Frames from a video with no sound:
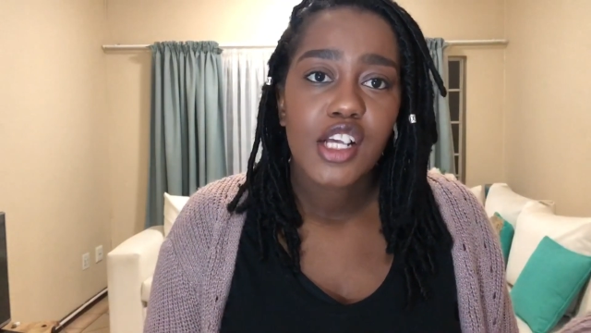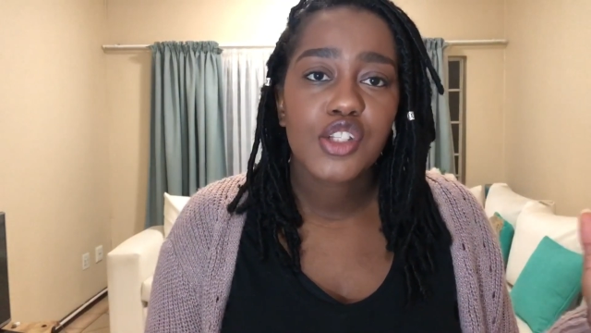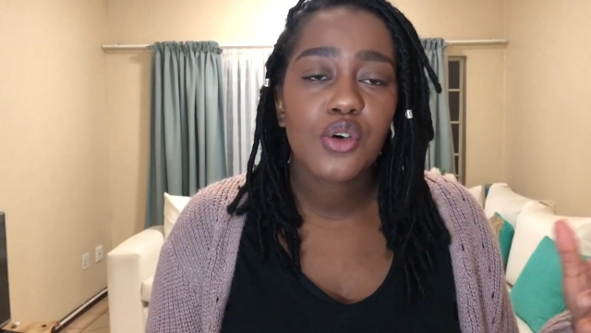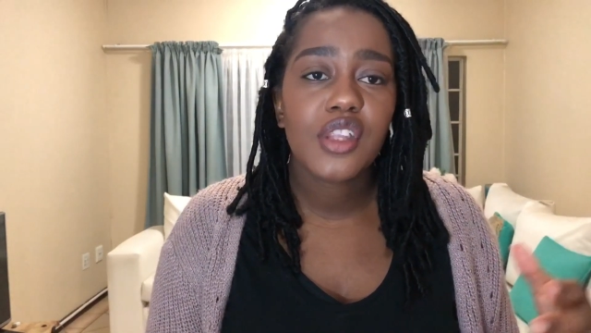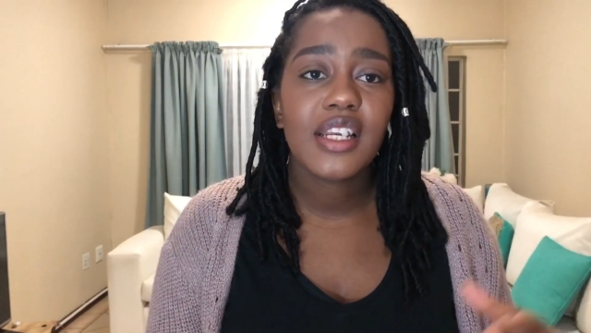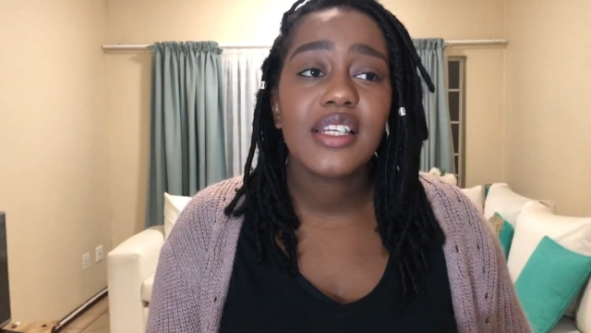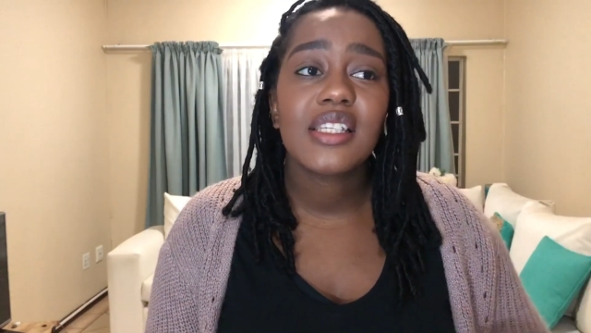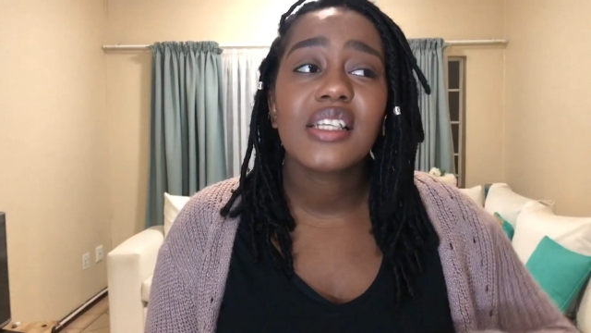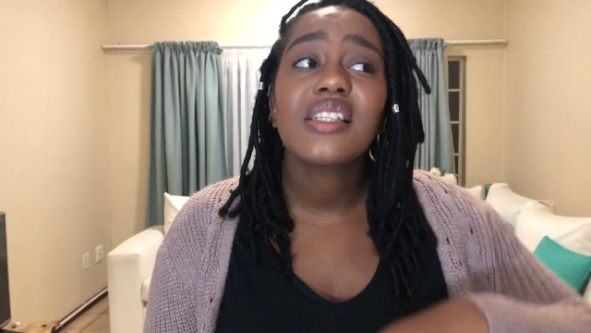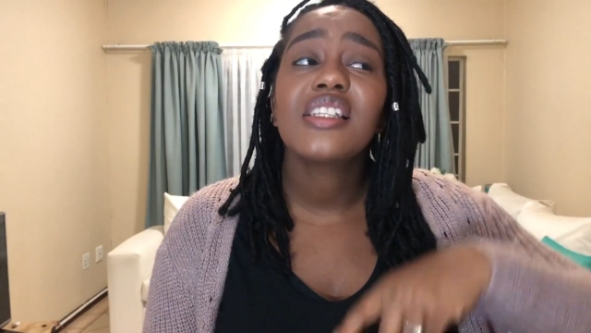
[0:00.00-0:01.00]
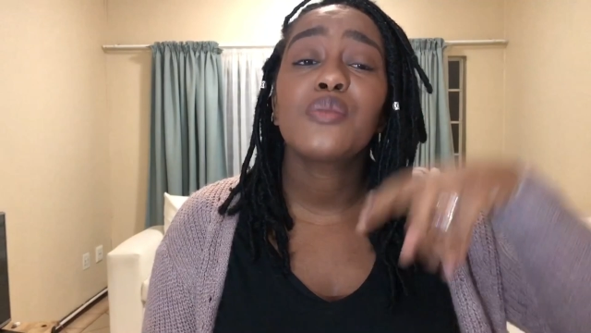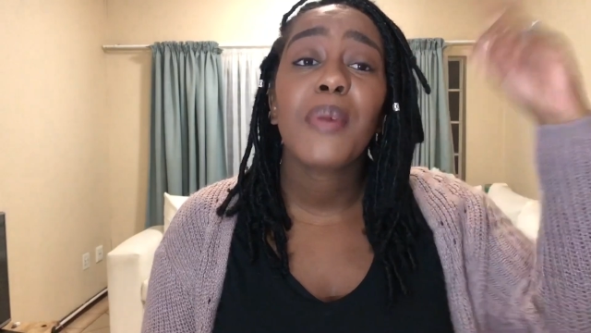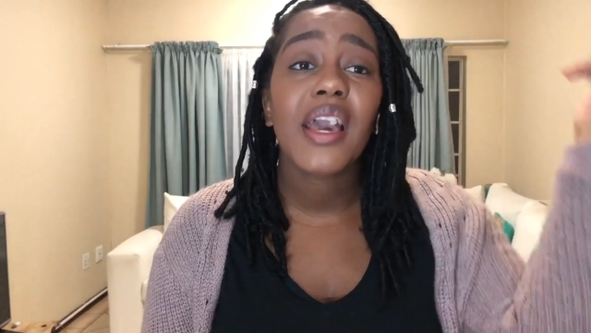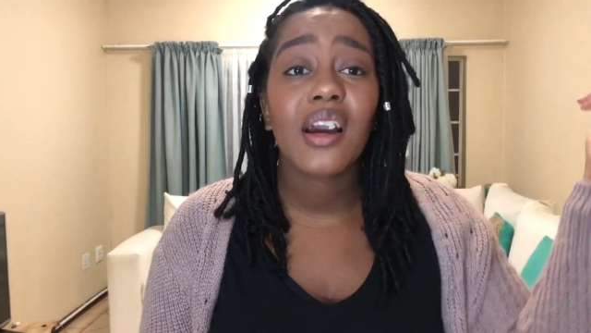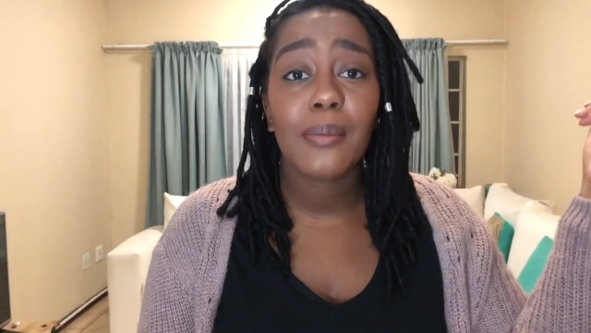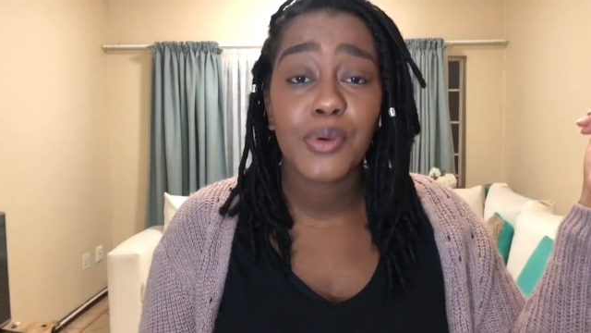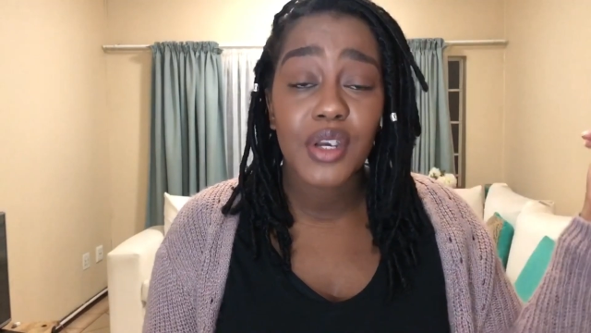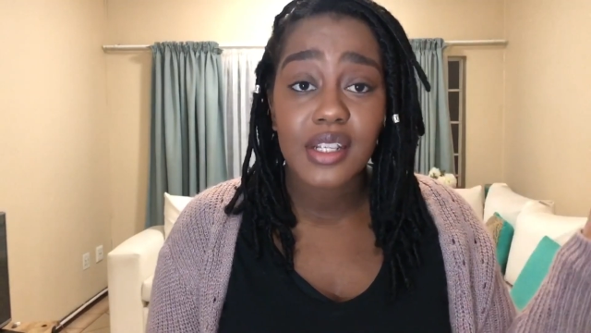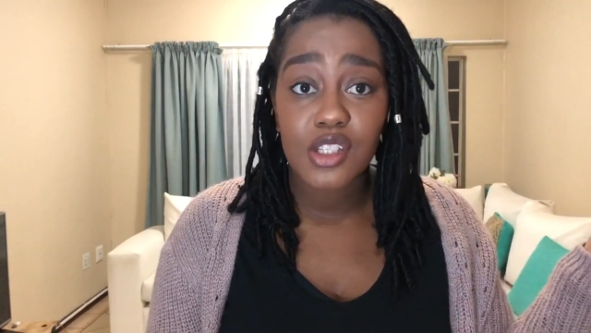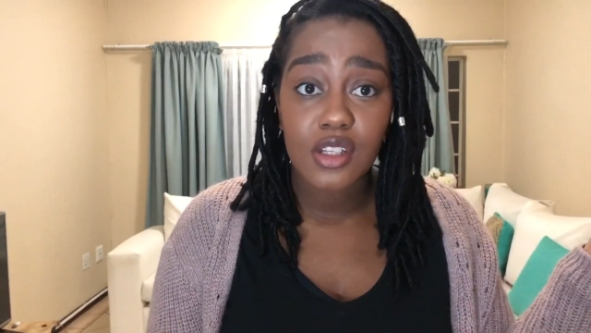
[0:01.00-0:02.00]
so that it doesn't spike up
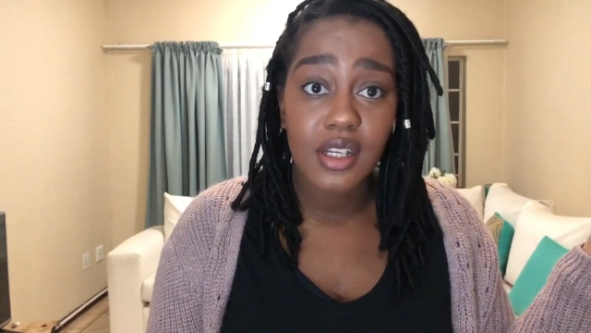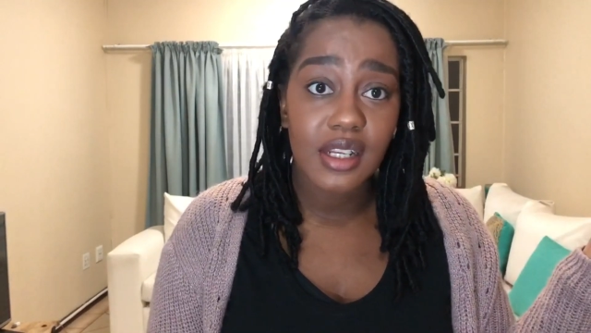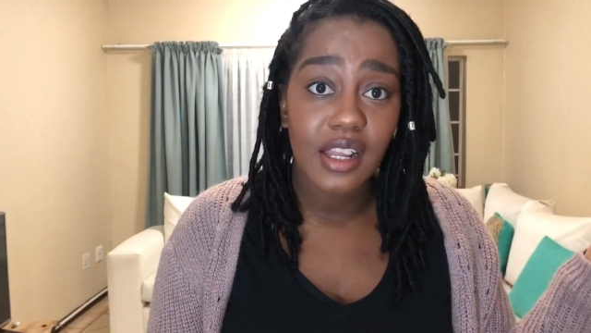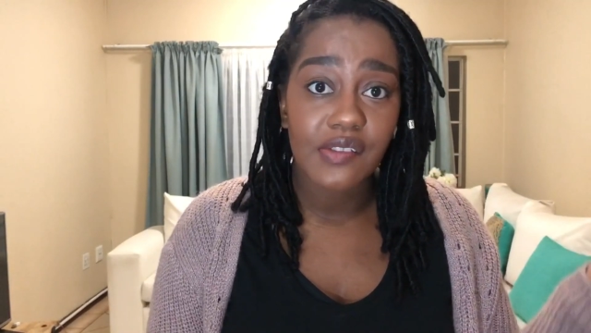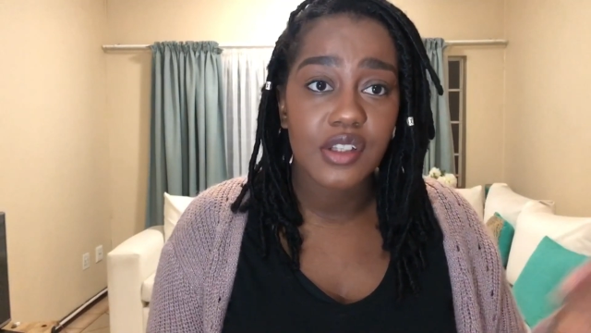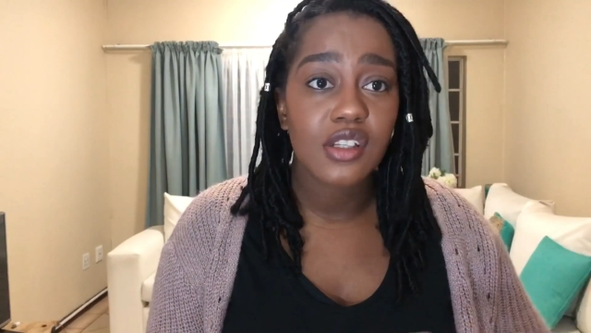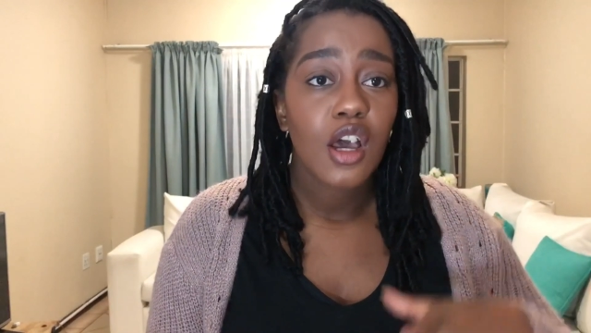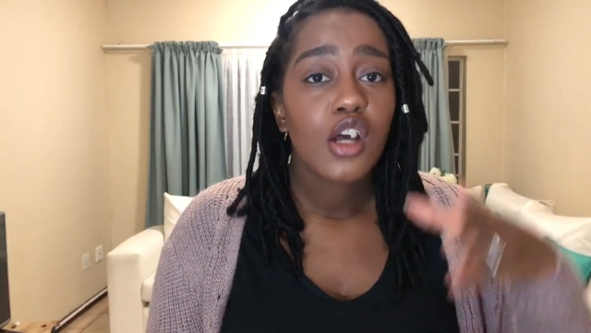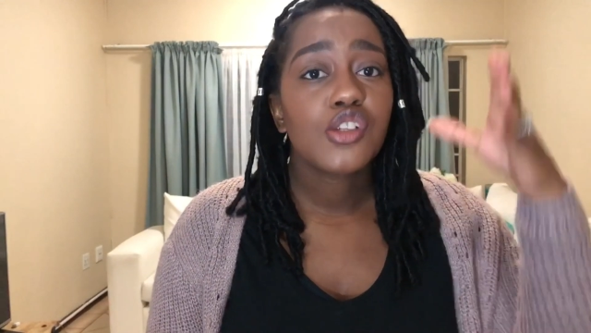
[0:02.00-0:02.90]
your insulin levels.